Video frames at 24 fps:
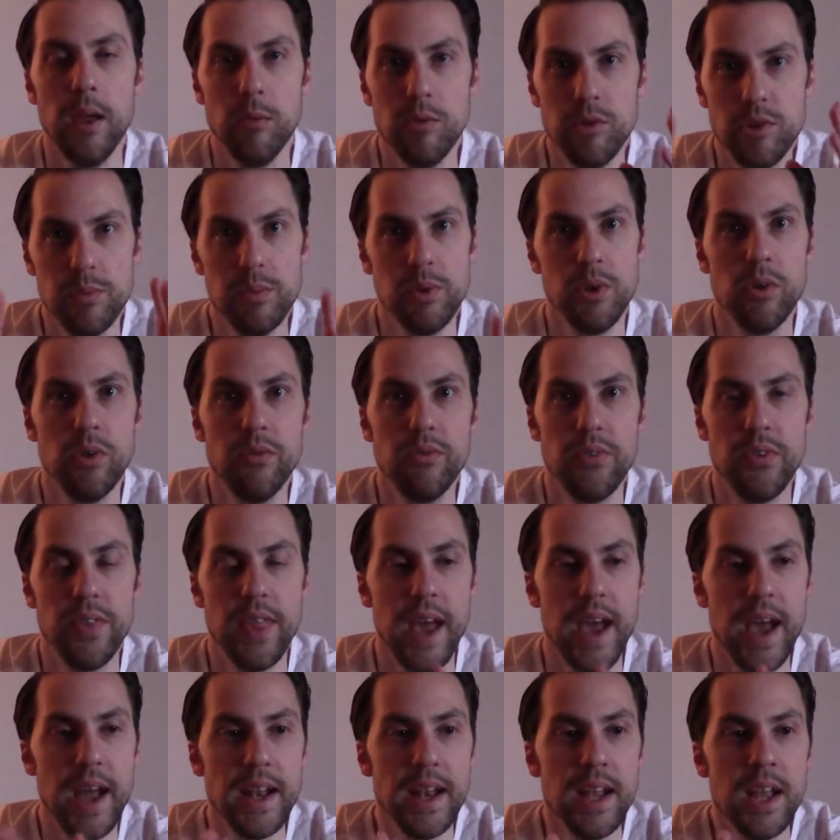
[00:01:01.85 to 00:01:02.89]
We should be good for
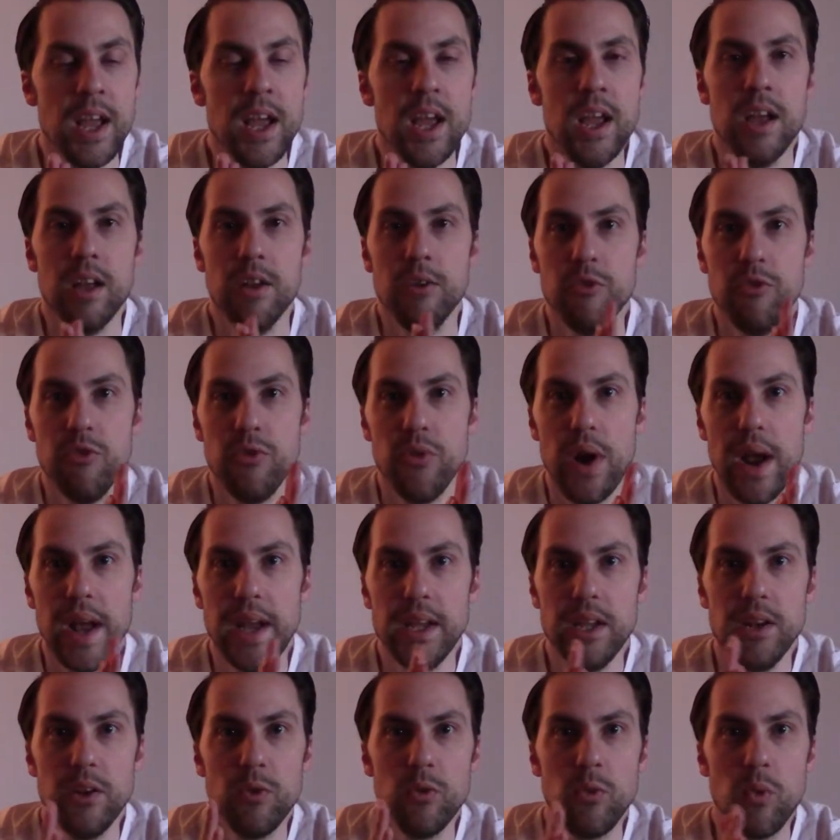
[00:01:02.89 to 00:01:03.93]
that.
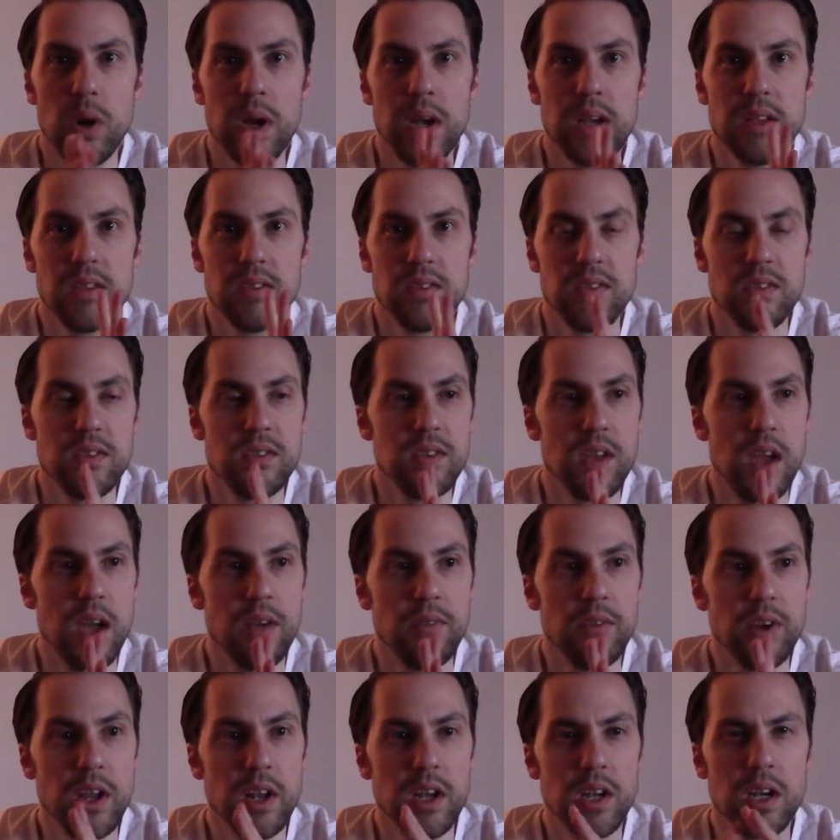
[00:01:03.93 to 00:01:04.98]
Dragon Quest,
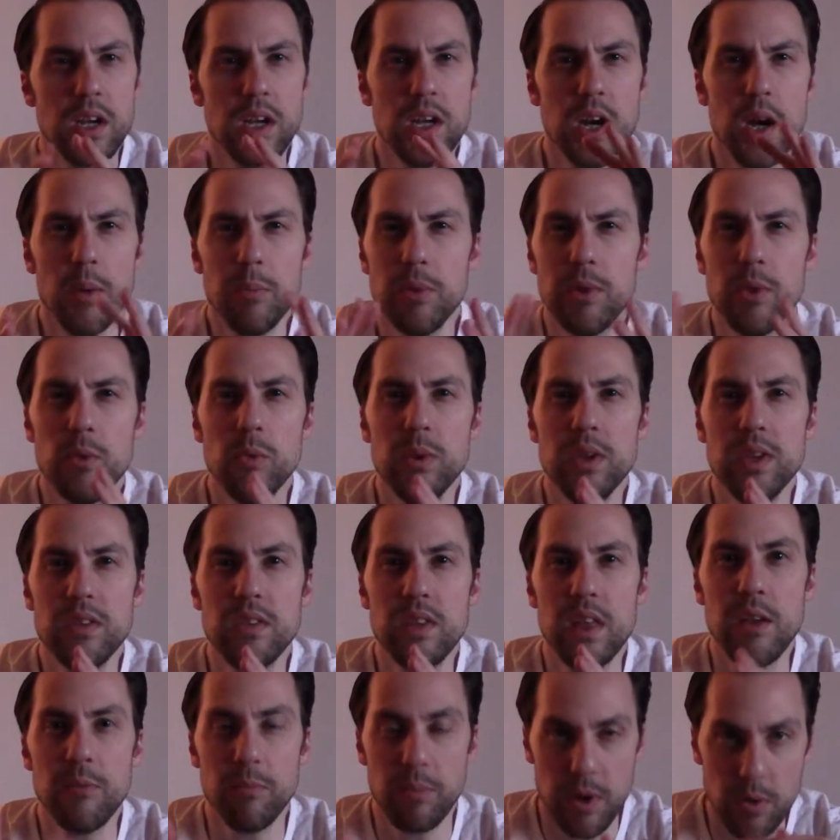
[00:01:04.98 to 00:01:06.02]
I've got a couple of weeks
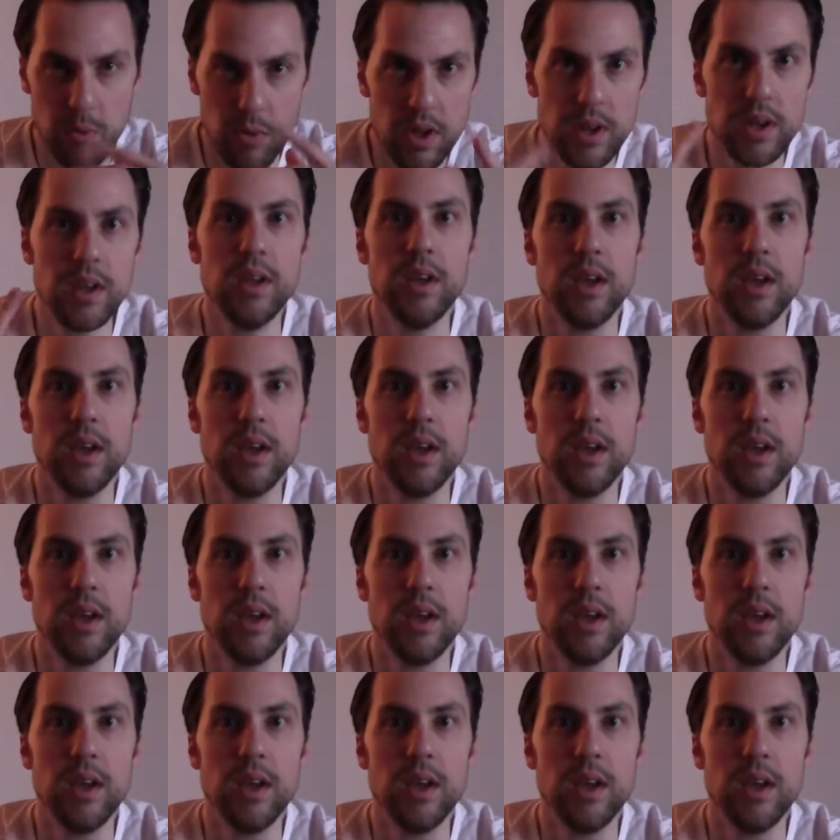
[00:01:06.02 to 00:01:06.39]
left, but I want to,